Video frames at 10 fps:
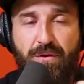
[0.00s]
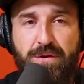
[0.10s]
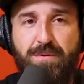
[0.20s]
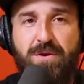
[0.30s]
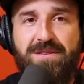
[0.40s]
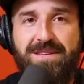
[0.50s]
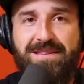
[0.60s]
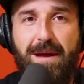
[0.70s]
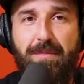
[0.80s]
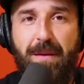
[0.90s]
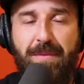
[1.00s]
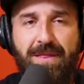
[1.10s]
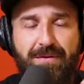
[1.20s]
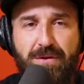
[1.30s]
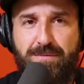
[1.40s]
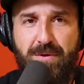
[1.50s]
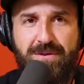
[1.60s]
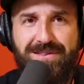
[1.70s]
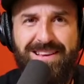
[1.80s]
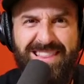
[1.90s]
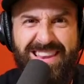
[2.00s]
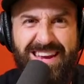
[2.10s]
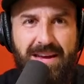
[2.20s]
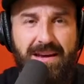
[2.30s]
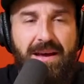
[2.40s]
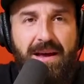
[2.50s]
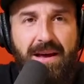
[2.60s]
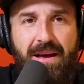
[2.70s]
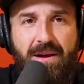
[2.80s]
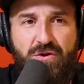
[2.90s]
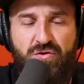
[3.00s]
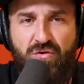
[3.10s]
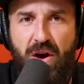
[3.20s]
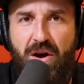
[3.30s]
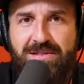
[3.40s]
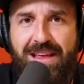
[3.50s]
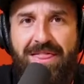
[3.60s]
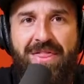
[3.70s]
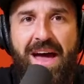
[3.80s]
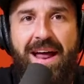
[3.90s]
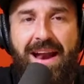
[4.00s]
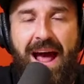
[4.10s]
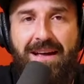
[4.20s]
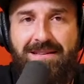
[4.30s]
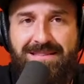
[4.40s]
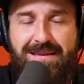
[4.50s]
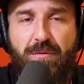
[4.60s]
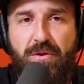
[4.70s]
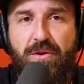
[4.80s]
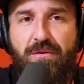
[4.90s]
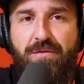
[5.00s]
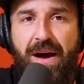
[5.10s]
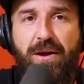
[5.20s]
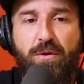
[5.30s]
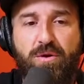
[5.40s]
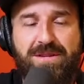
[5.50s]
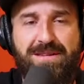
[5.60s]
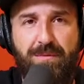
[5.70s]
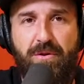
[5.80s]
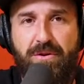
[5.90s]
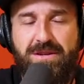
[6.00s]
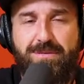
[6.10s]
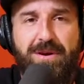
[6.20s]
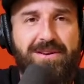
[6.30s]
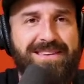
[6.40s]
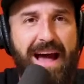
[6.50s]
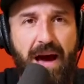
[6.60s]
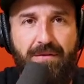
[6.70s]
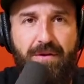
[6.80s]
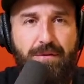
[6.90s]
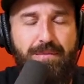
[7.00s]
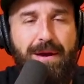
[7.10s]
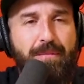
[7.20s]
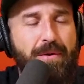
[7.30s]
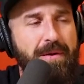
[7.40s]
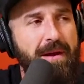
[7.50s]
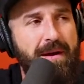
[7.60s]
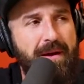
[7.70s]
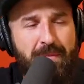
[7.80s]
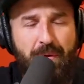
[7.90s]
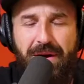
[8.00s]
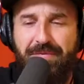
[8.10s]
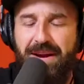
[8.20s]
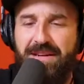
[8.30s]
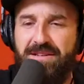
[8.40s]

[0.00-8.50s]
first person to step up and the first person to lead draws that similar value or similar experience out of other people. My wife and I